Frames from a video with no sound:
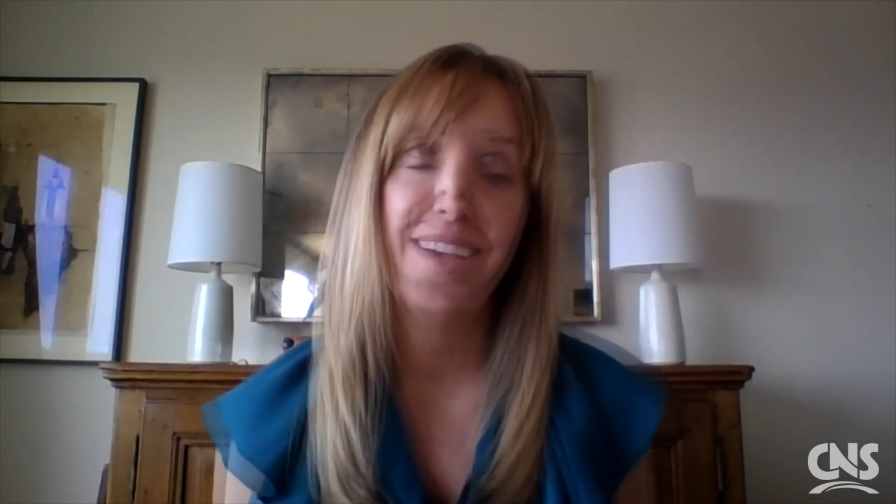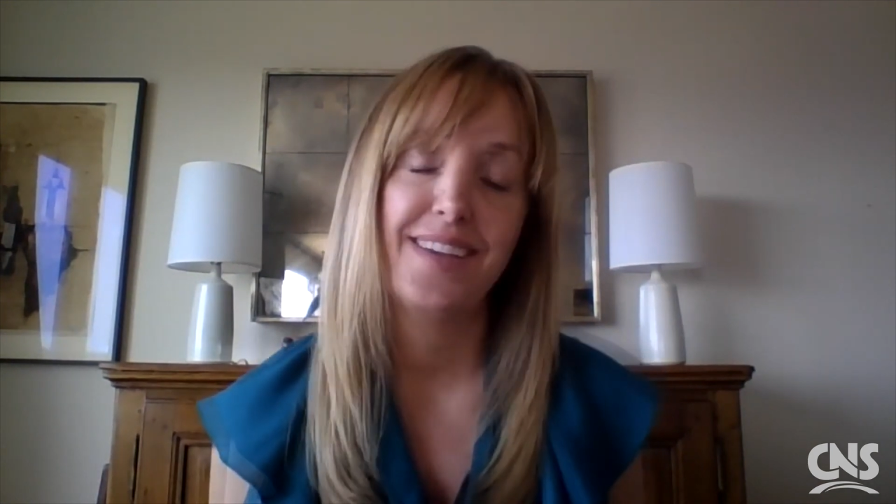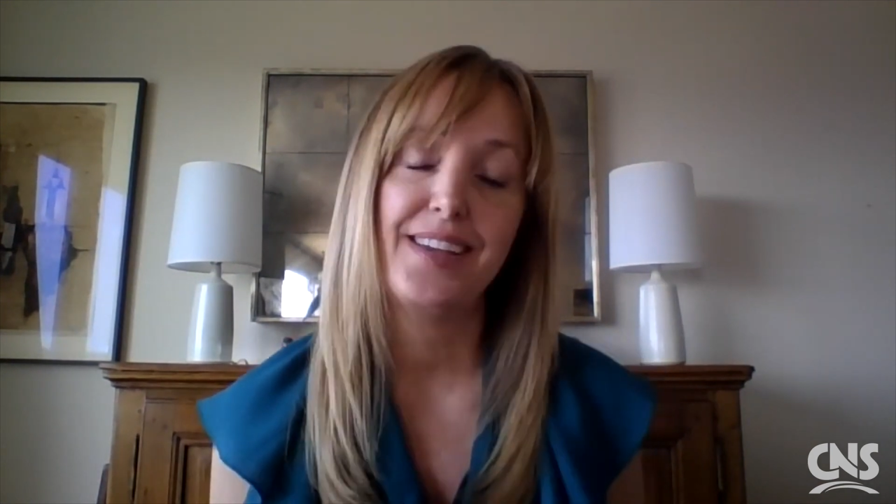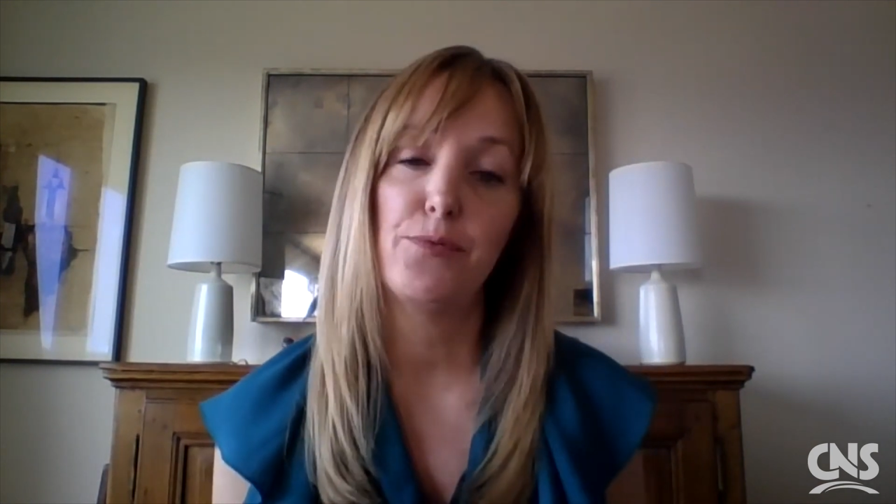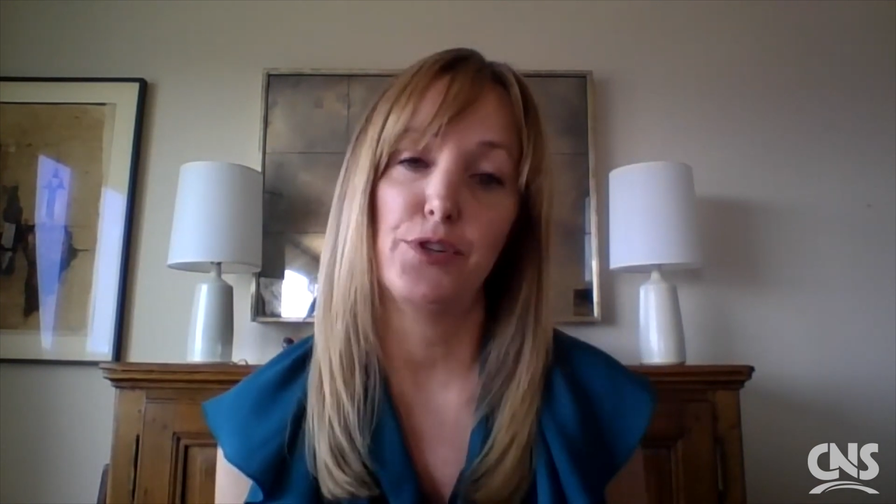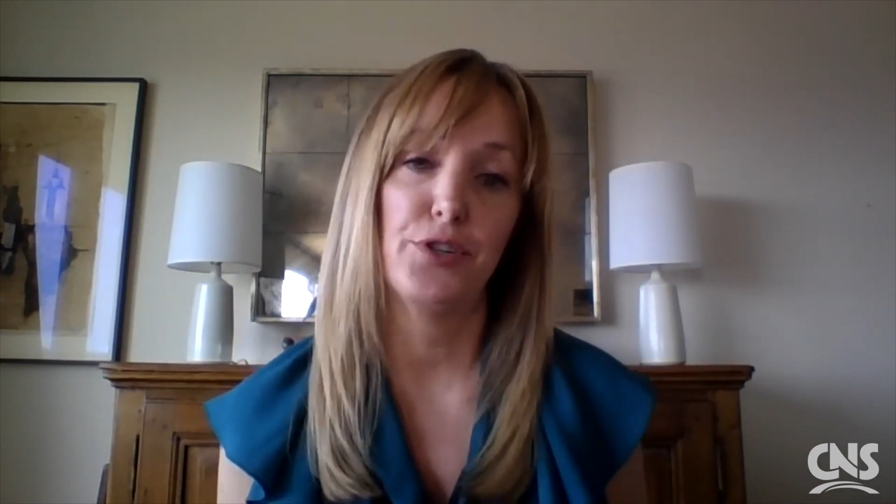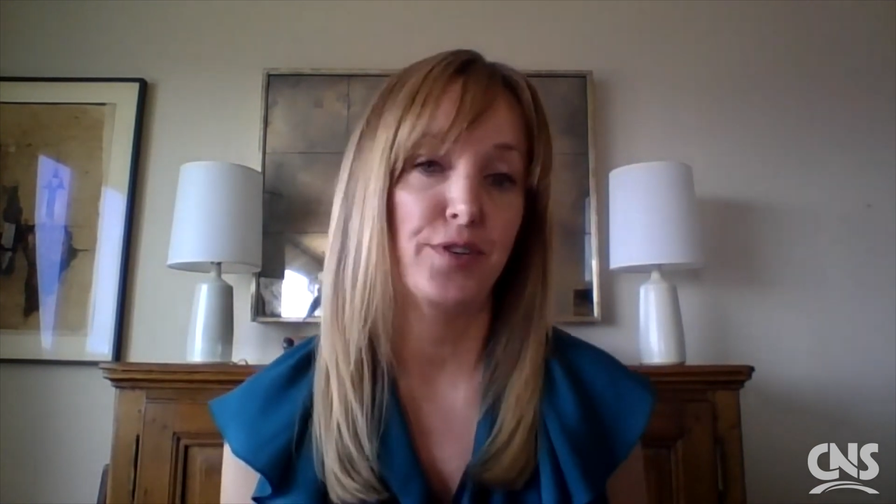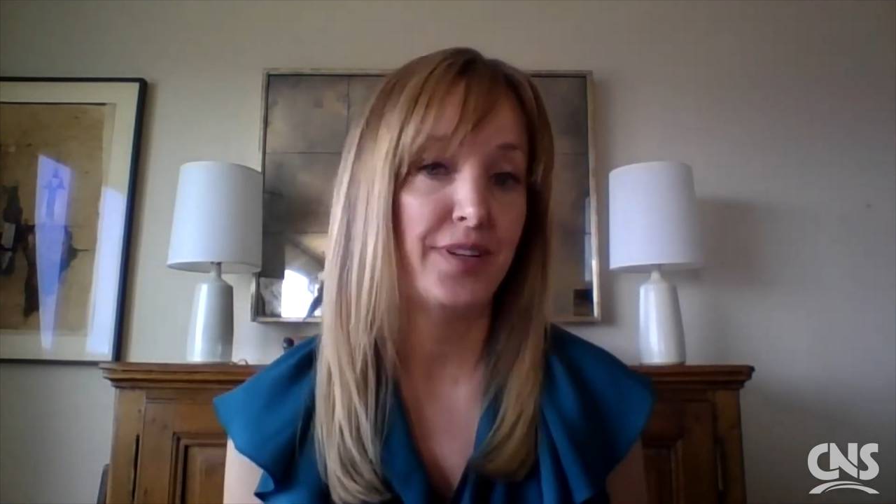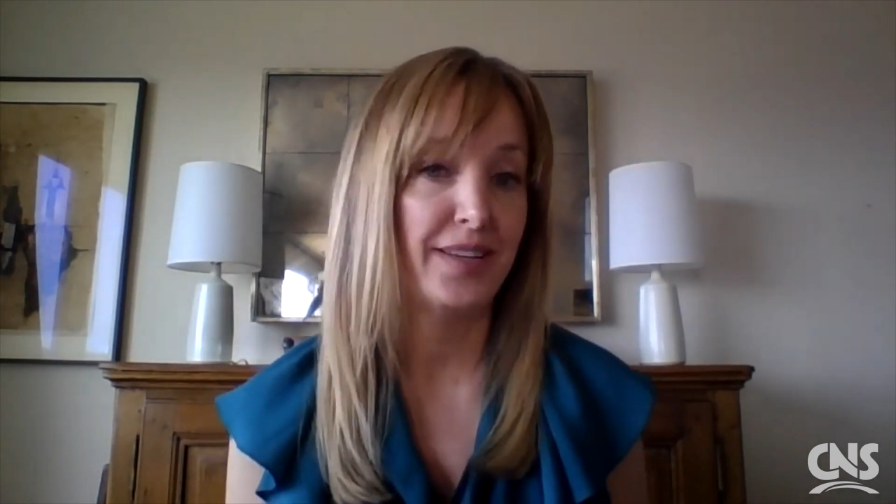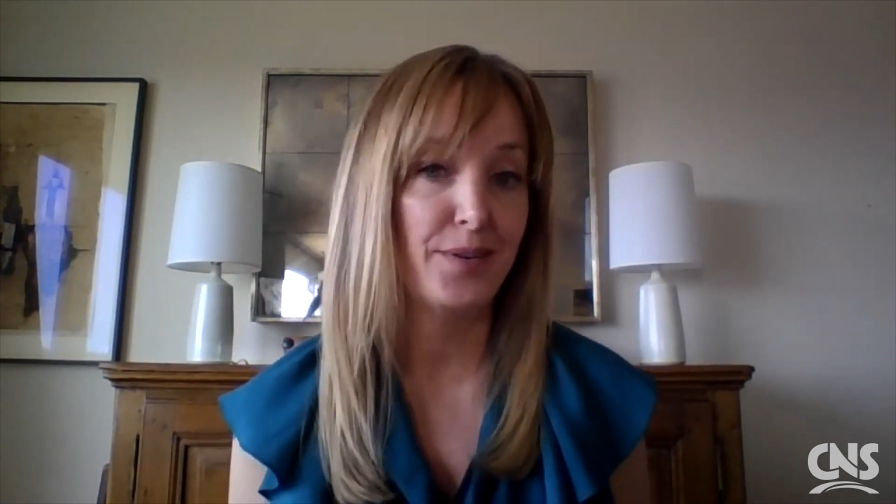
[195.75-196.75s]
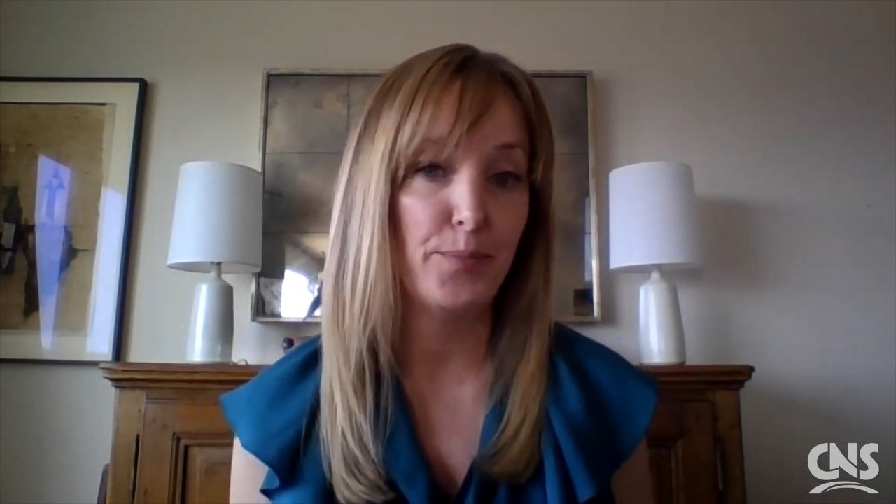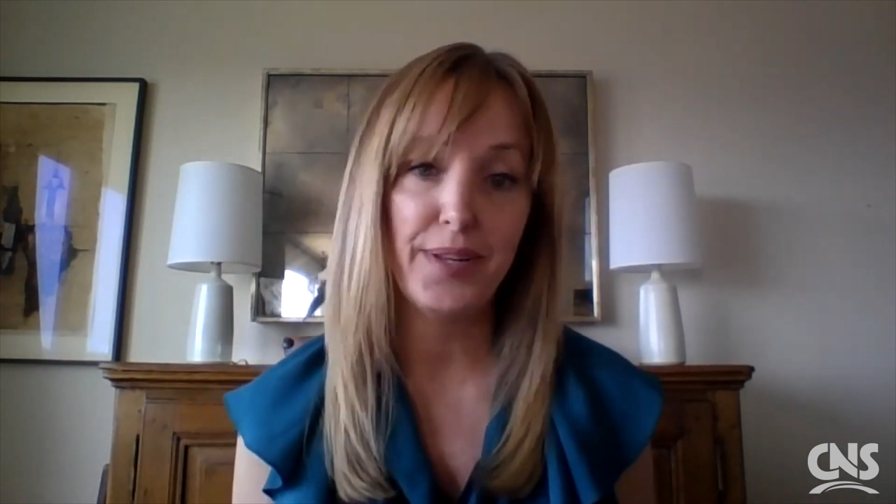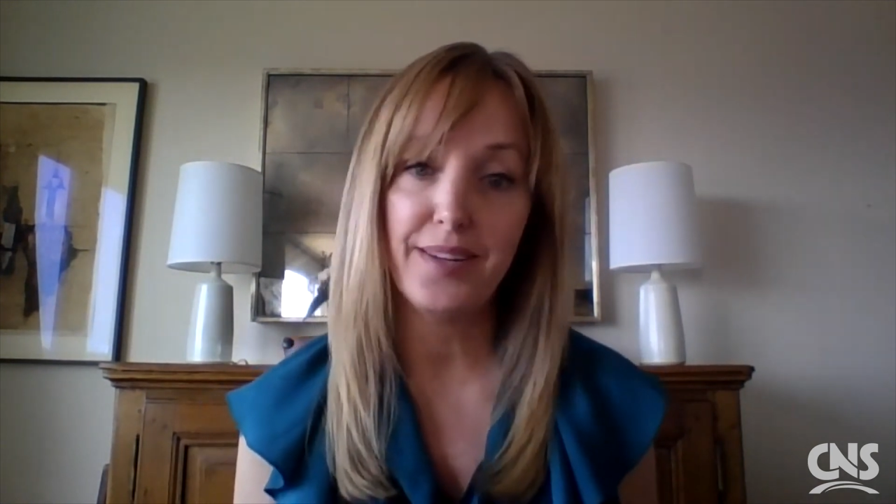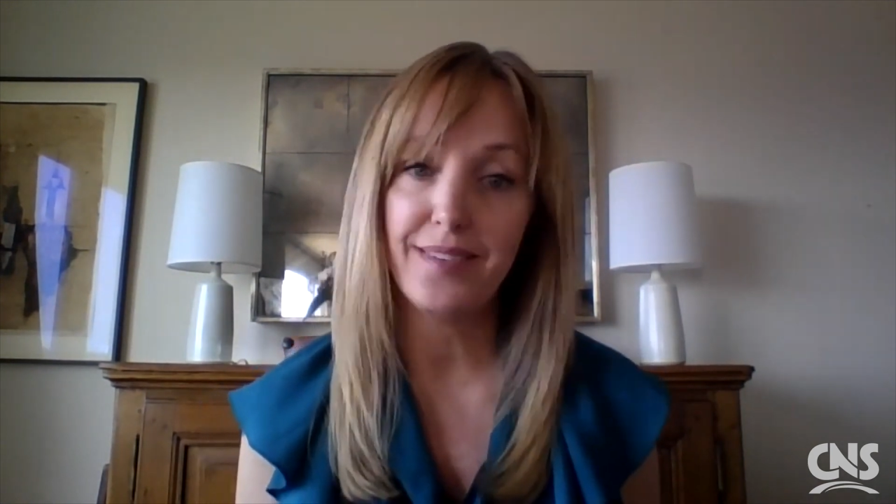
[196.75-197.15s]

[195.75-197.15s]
He returned to independent